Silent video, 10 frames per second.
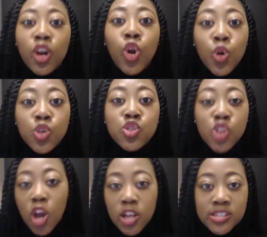local
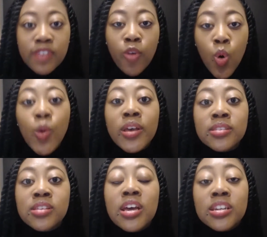salons have
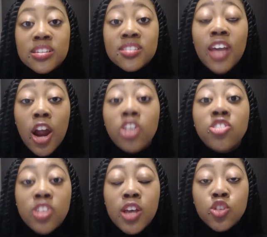always
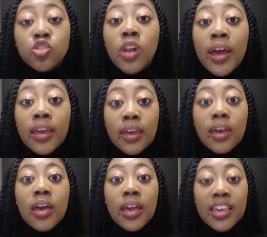discouraged us to like
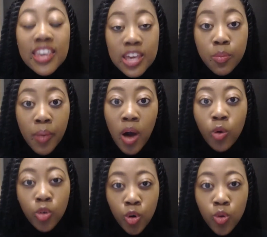keep our
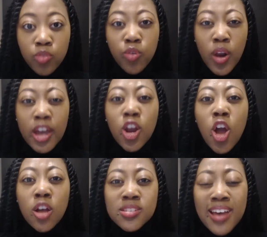growth for like a
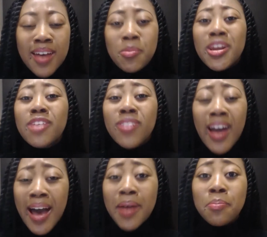long time. And even
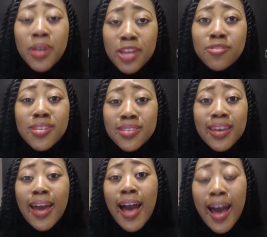I believe this.
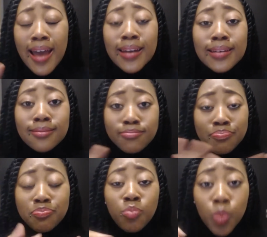Like, I
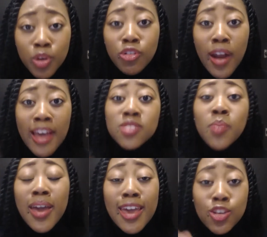would relax
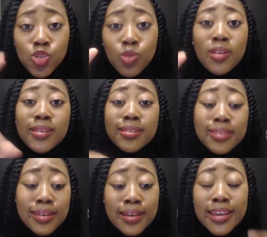my hair as soon as I
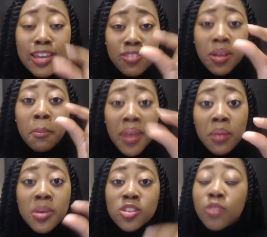see even a
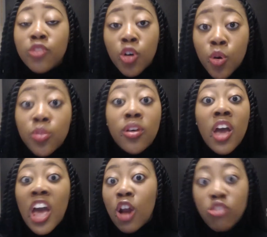millimeter of growth,
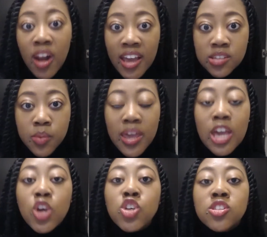relax my hair,
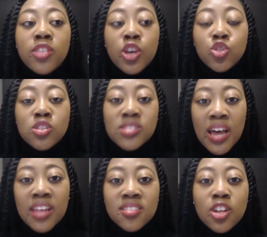because they used to
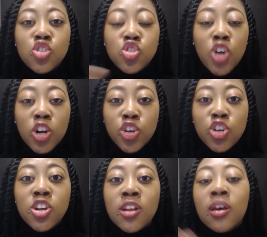tell us that it's not
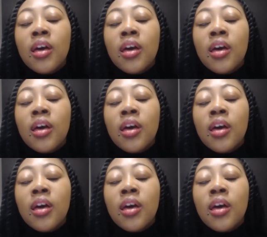good